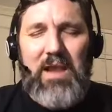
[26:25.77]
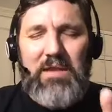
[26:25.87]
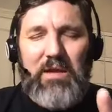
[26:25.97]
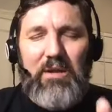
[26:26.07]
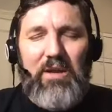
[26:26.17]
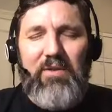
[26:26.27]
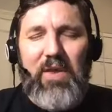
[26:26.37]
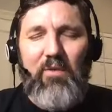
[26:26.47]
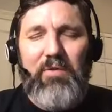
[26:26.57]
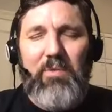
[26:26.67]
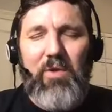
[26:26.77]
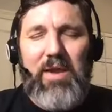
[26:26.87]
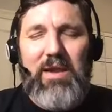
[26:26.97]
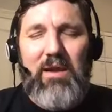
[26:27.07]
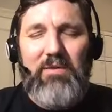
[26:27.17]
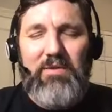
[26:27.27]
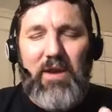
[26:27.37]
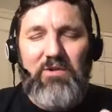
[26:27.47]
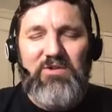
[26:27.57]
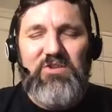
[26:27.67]
I declare that over them right now that
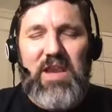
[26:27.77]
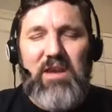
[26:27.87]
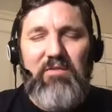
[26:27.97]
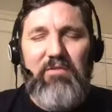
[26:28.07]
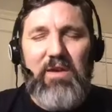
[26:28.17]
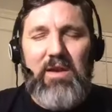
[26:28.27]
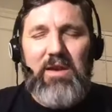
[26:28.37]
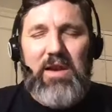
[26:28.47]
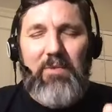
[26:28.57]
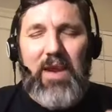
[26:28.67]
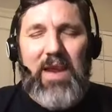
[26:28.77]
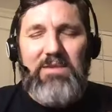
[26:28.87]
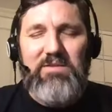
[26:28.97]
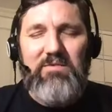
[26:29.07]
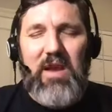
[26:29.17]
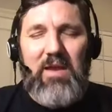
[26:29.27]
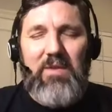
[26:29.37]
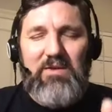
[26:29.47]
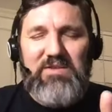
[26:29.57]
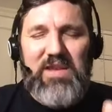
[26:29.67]
they are safe in the hands of
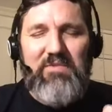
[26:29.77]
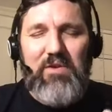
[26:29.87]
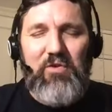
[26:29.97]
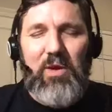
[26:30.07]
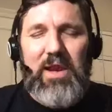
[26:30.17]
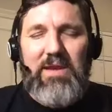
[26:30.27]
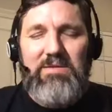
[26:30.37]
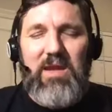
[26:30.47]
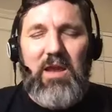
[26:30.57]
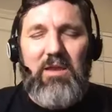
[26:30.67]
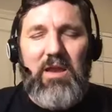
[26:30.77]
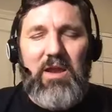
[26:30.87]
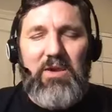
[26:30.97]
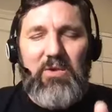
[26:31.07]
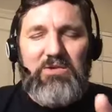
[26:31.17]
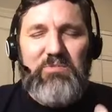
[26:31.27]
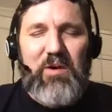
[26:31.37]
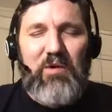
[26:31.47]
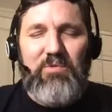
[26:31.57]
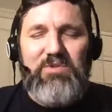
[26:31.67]
God. They are safe in your hands, God. Your
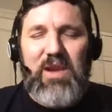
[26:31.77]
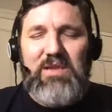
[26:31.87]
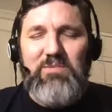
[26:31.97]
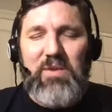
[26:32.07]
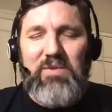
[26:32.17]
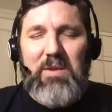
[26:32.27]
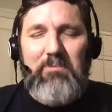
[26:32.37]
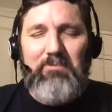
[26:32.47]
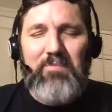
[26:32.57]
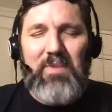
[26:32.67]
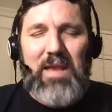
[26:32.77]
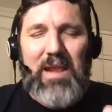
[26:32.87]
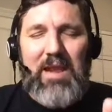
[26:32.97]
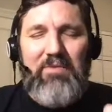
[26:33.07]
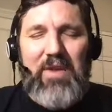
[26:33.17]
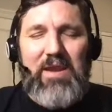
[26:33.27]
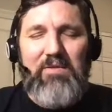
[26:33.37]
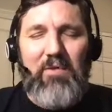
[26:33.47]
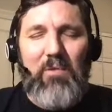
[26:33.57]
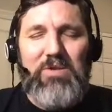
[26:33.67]
spirit resides with them. And I thank
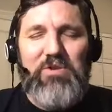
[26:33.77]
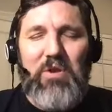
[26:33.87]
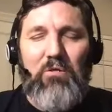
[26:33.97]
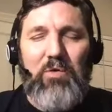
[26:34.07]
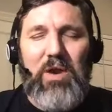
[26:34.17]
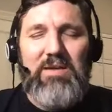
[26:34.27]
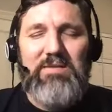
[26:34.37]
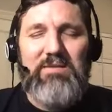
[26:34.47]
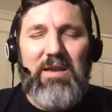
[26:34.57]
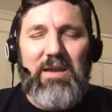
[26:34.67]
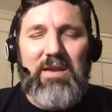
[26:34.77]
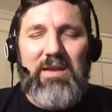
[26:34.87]
you for watching over us.